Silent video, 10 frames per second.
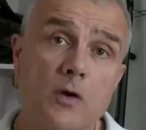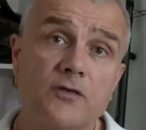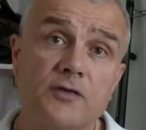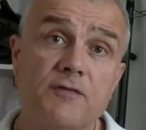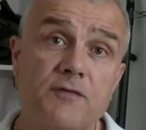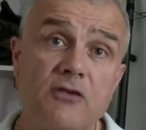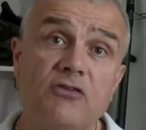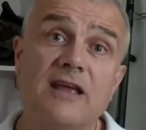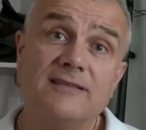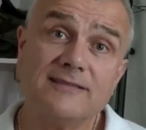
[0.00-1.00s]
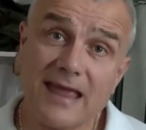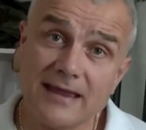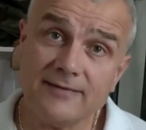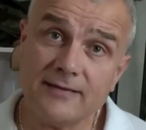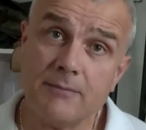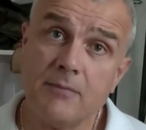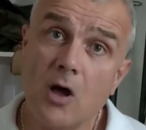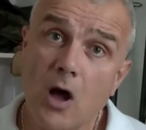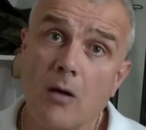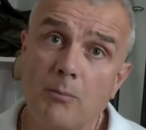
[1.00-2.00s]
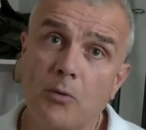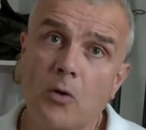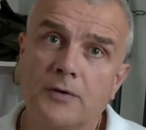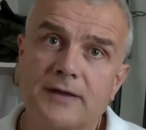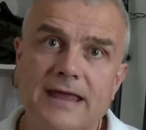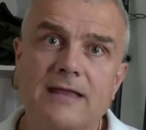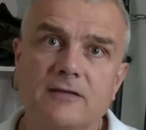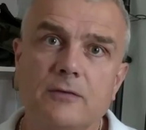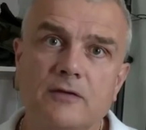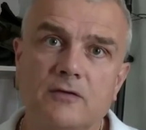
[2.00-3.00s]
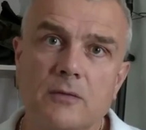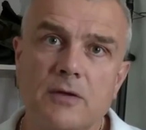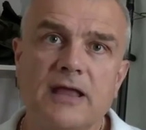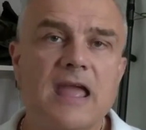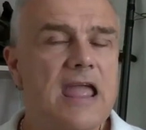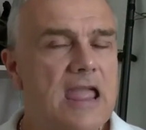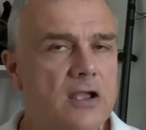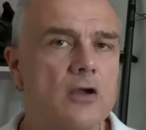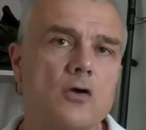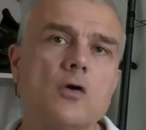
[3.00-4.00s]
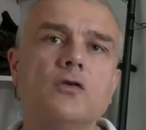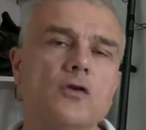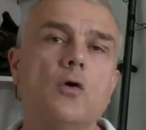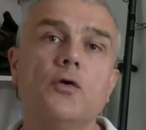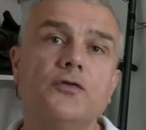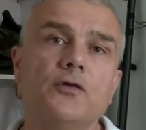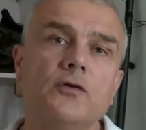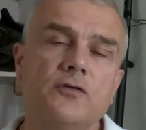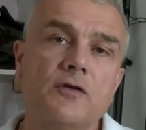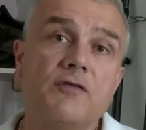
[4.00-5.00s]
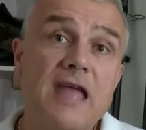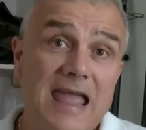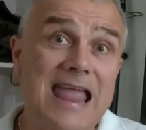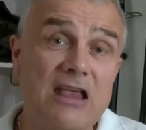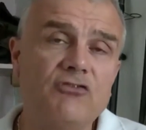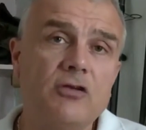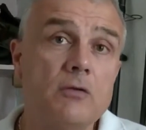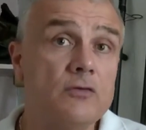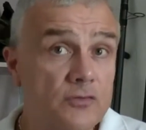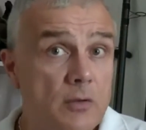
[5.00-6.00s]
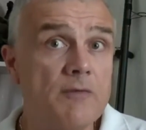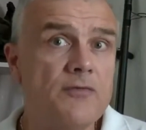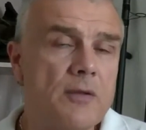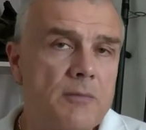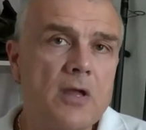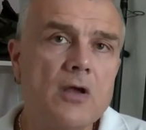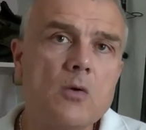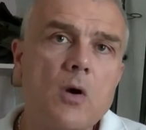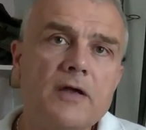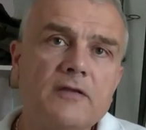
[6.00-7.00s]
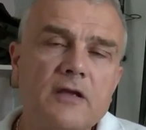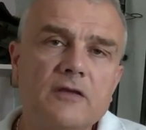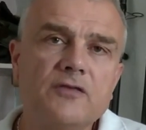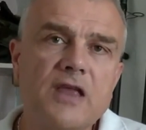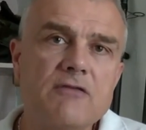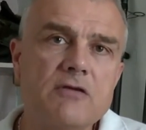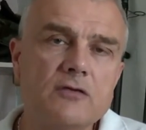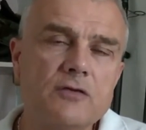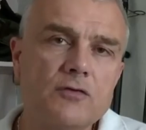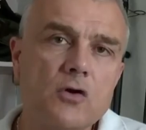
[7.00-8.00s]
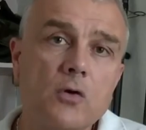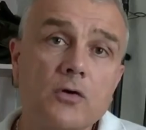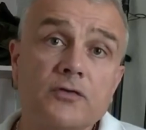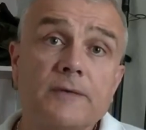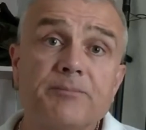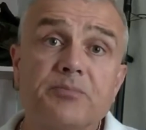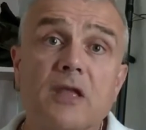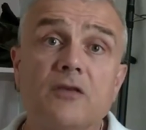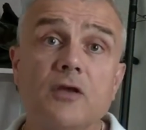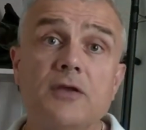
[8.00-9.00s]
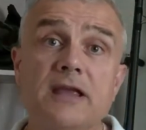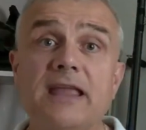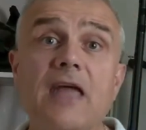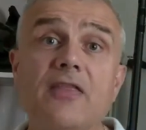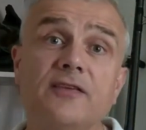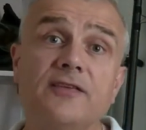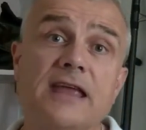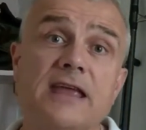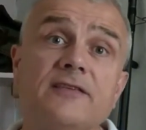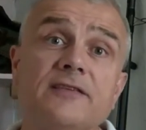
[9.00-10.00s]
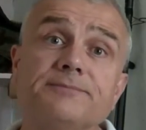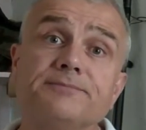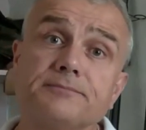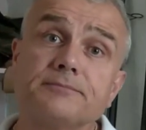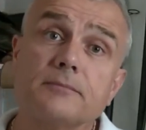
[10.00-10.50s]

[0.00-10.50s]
once the fish takes them on board into its stomach, it can cause all sorts of issues, some of them quite serious, of course. So you get the seeds,